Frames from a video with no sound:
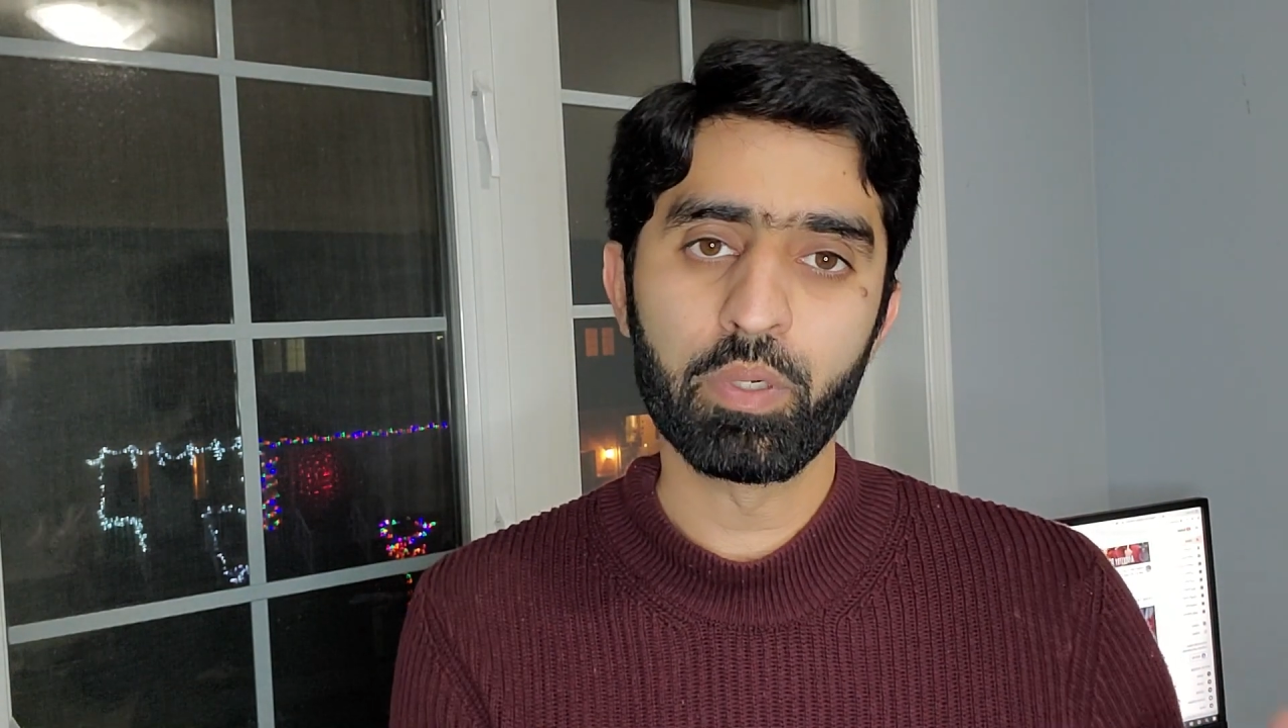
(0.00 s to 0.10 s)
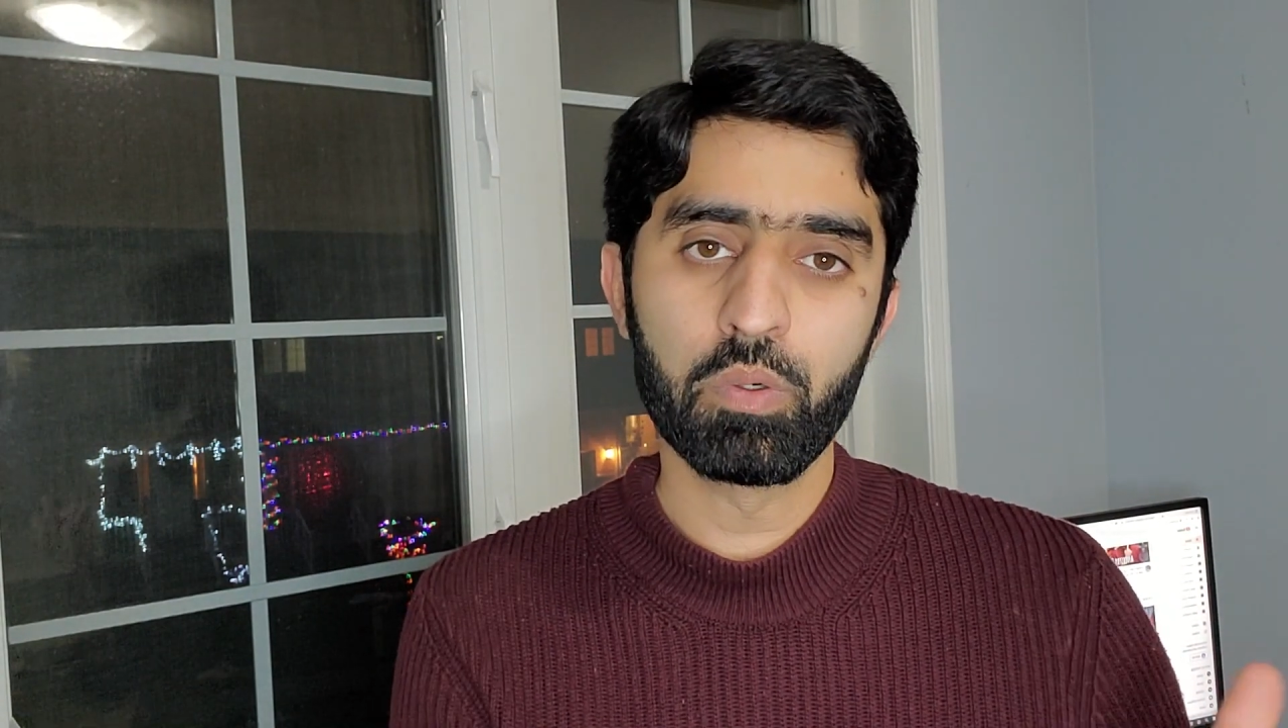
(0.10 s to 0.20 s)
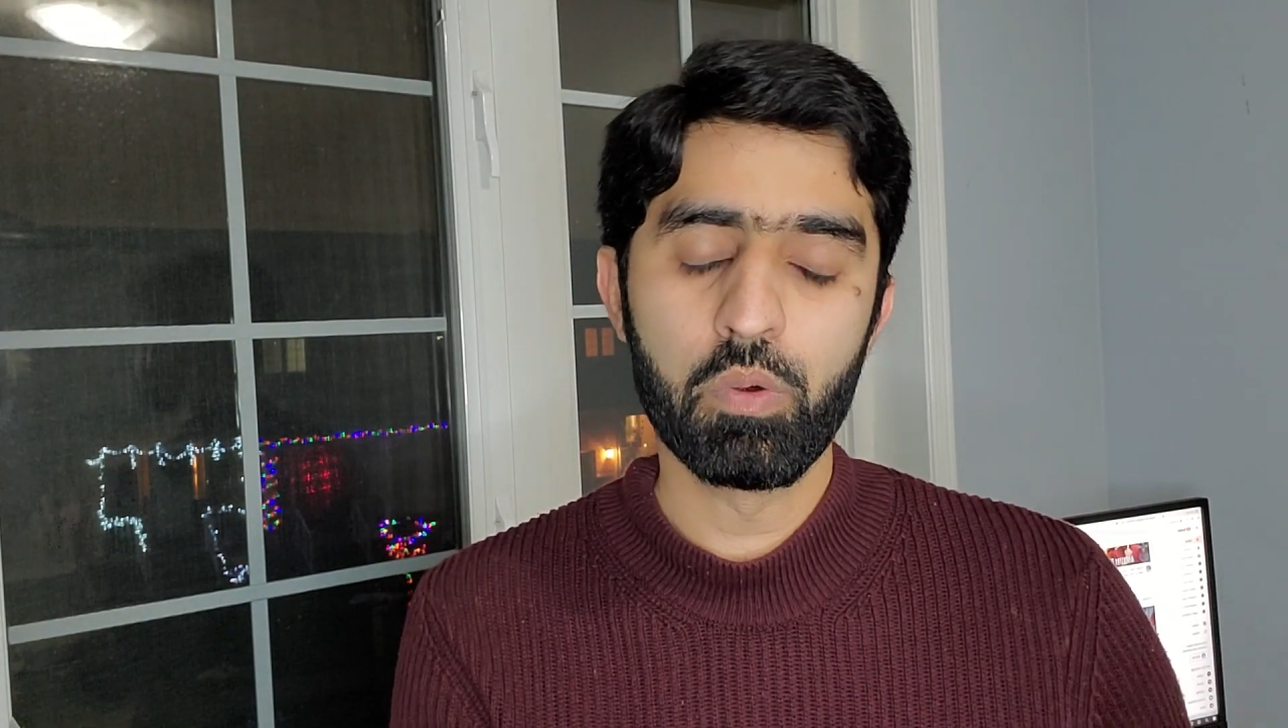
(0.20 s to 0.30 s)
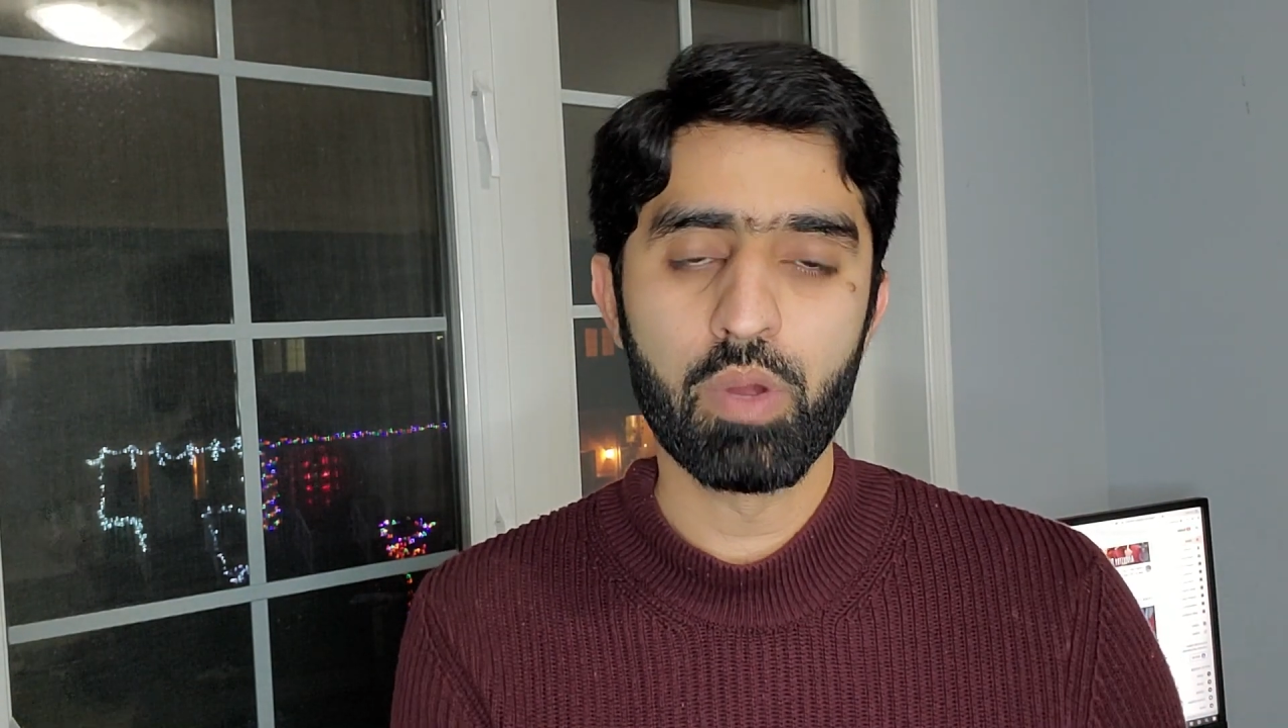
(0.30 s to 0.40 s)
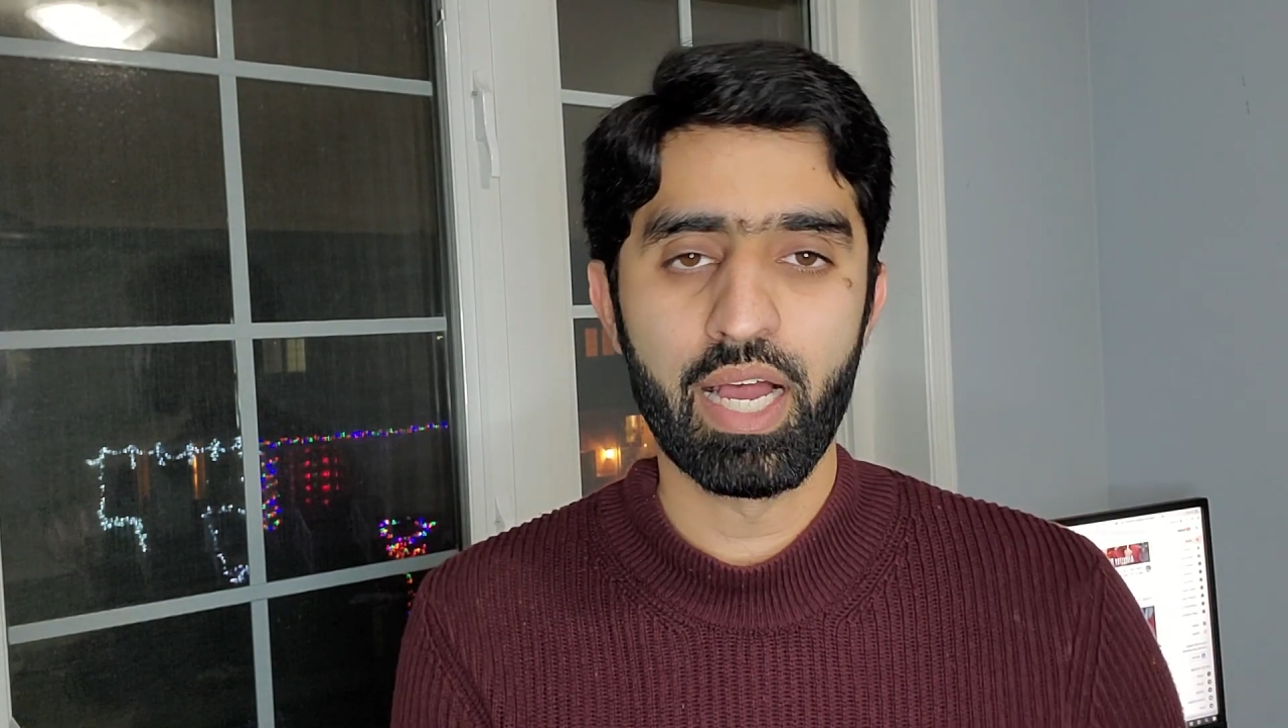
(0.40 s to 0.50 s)

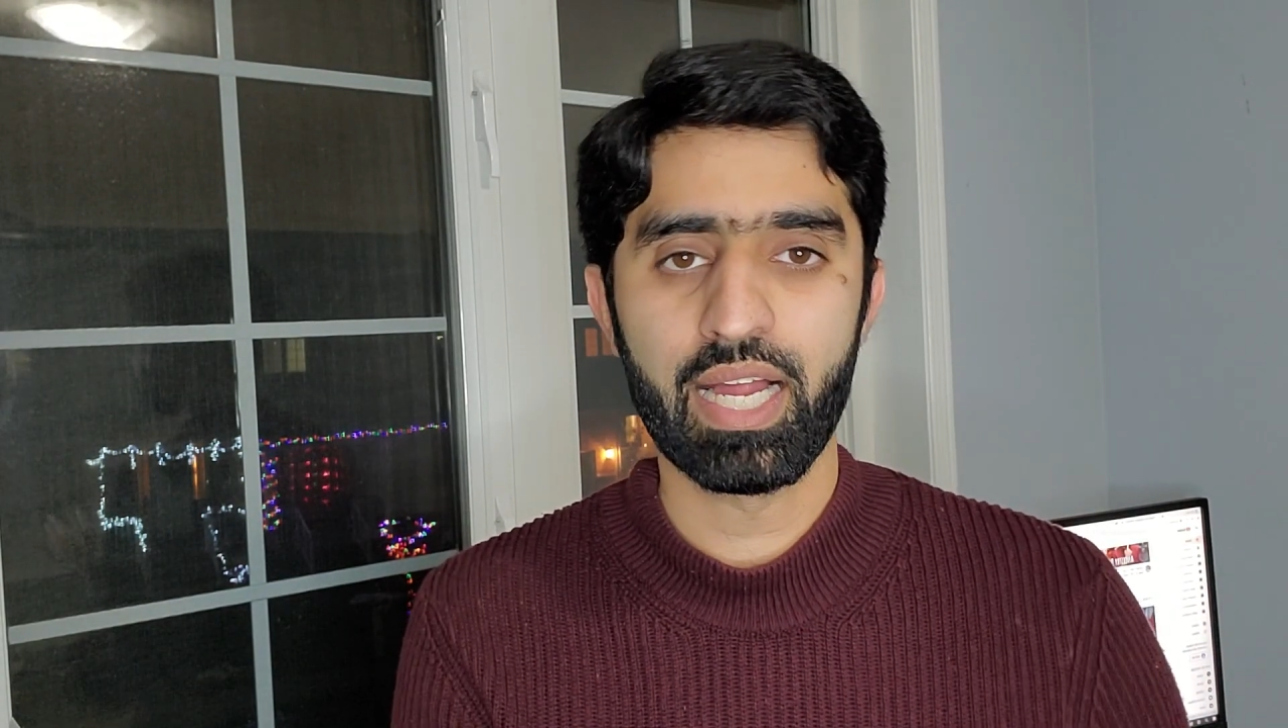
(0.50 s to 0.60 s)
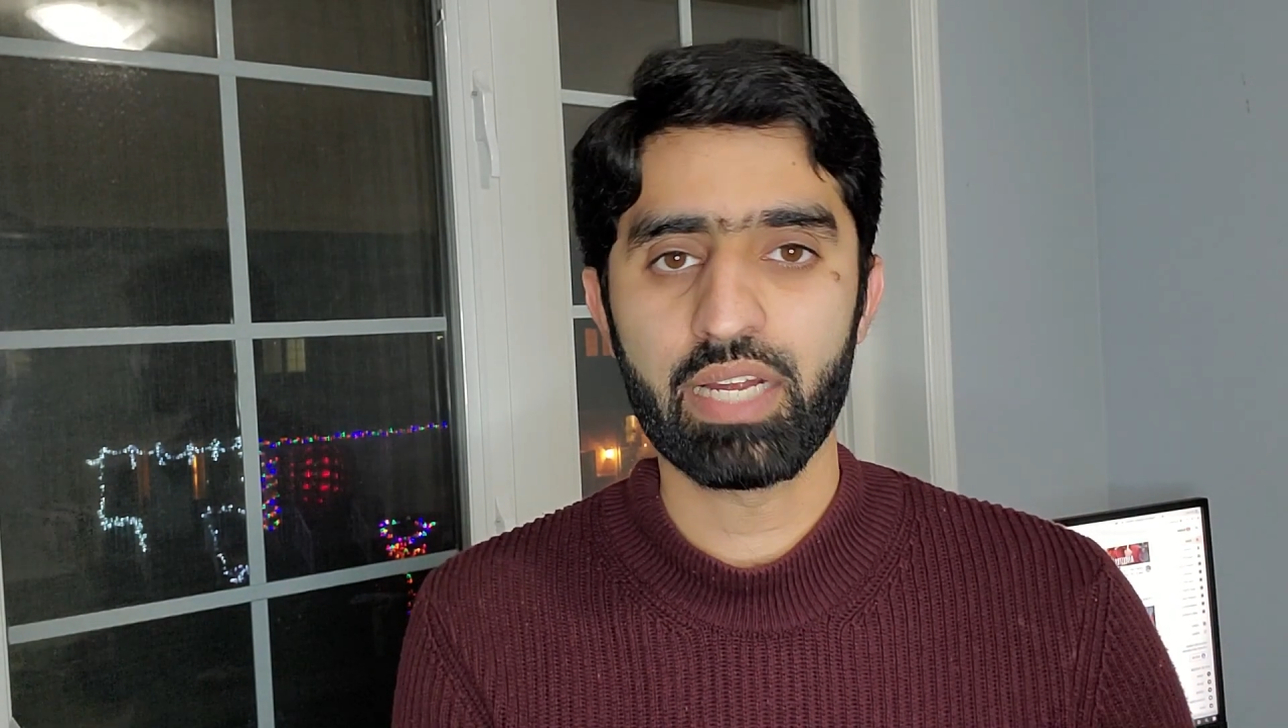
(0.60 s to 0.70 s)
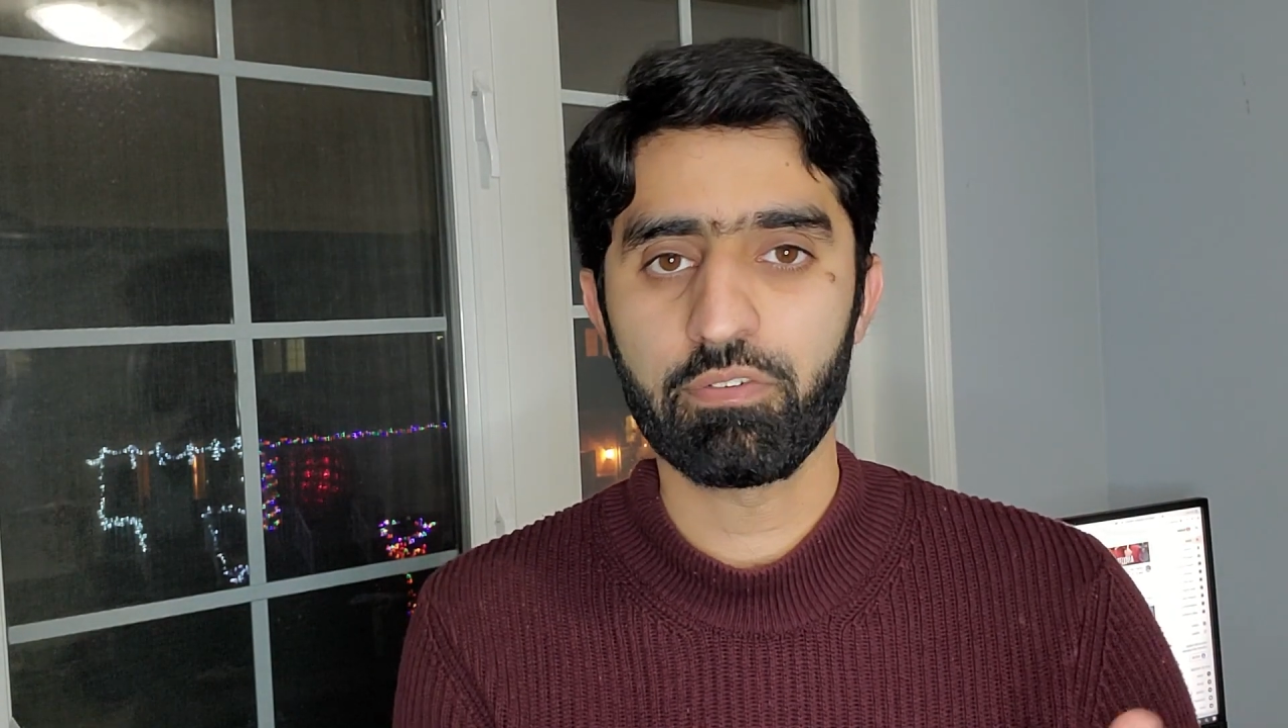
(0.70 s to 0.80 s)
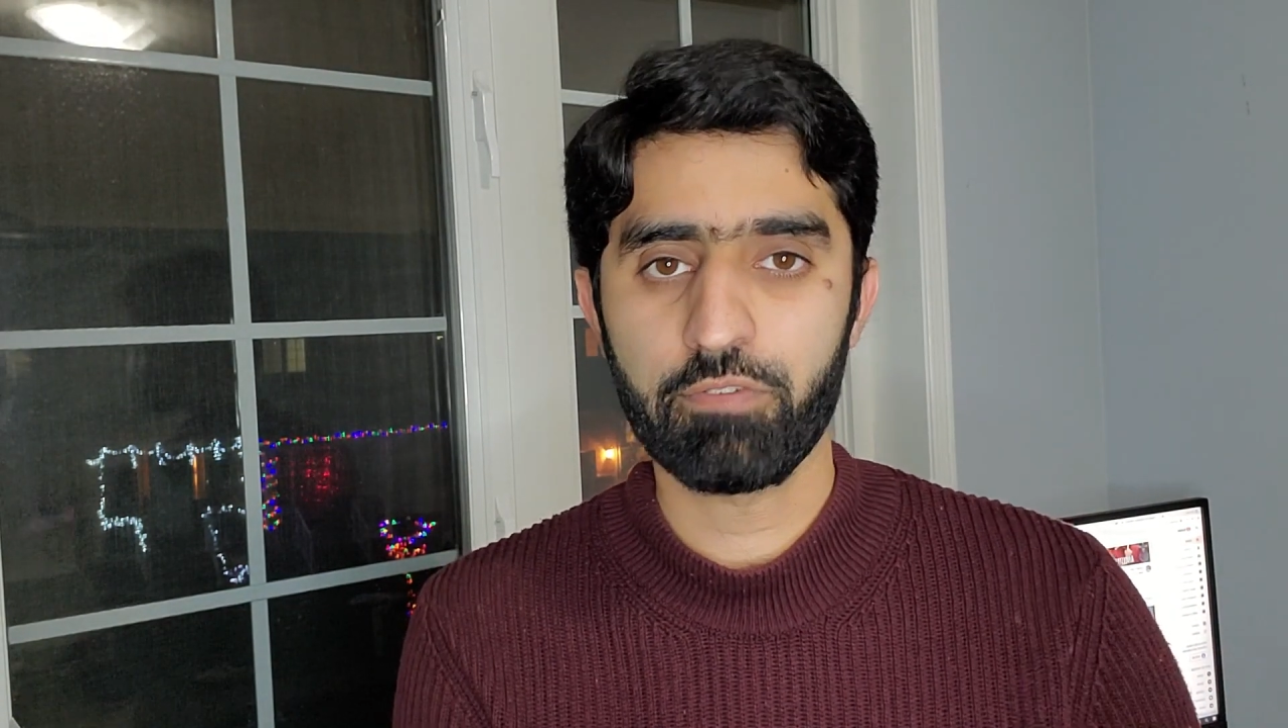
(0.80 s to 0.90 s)
who had